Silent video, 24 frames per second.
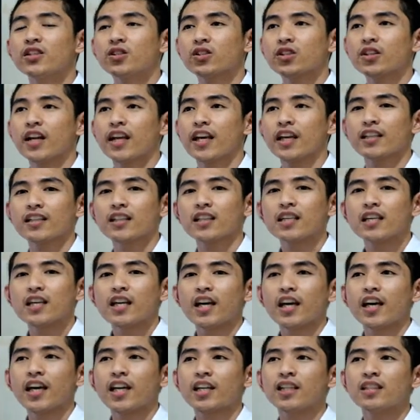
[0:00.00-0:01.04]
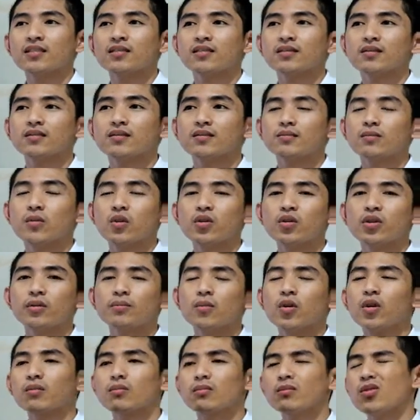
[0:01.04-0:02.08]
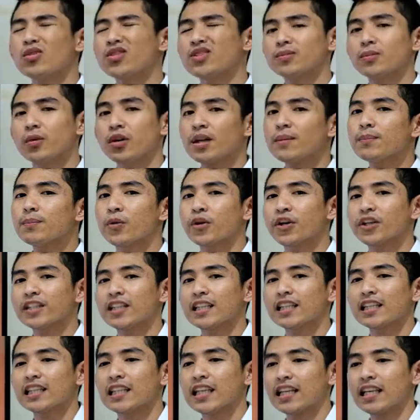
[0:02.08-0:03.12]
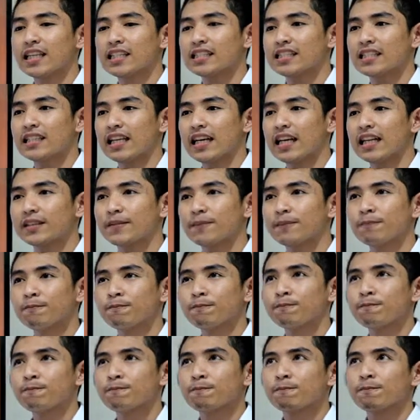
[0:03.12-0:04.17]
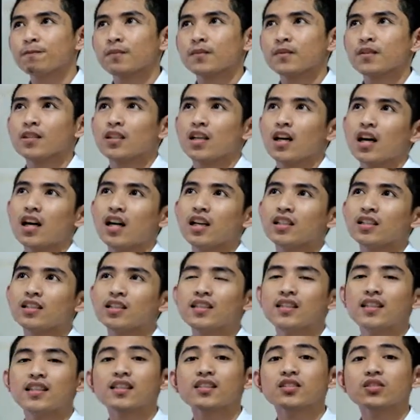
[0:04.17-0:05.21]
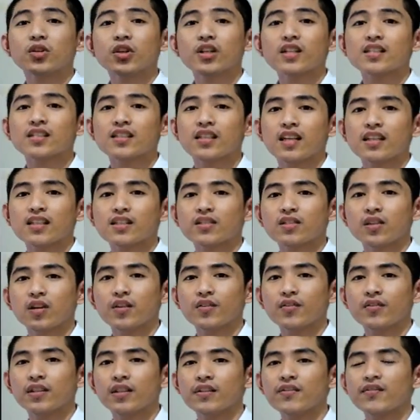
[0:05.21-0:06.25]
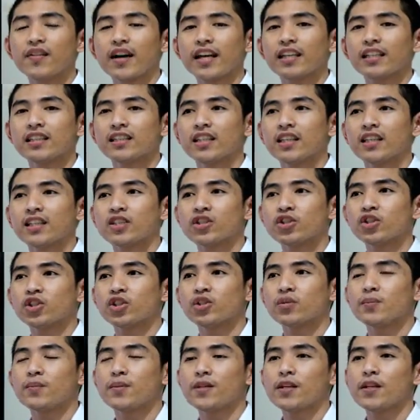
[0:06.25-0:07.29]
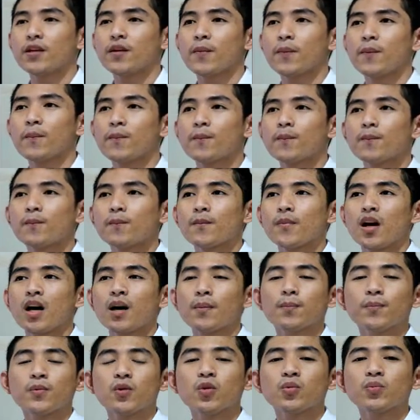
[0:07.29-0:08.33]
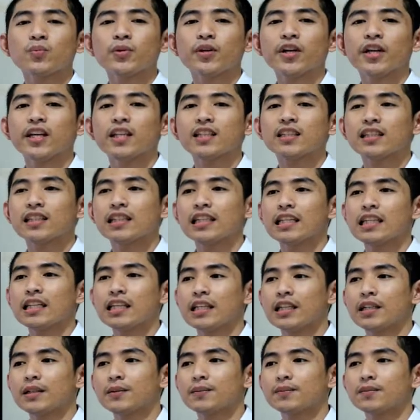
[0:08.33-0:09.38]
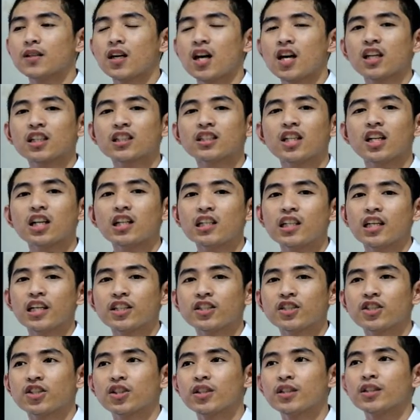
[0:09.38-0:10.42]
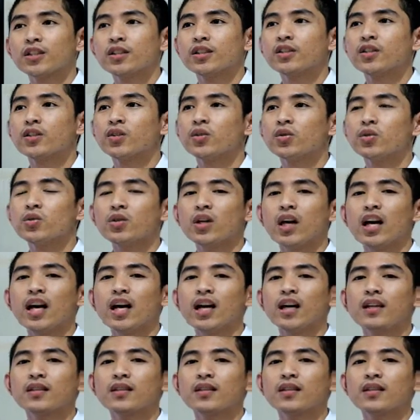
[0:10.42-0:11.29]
correct. And more importantly is that the sources of the findings should be appropriately acknowledged through